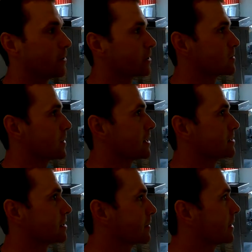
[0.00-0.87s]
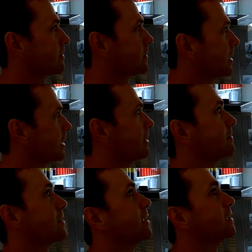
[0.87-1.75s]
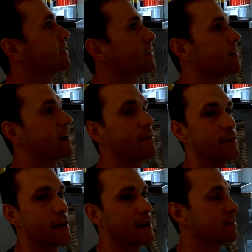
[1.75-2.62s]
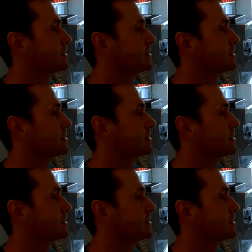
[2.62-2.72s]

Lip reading: only expense. So I make money every day,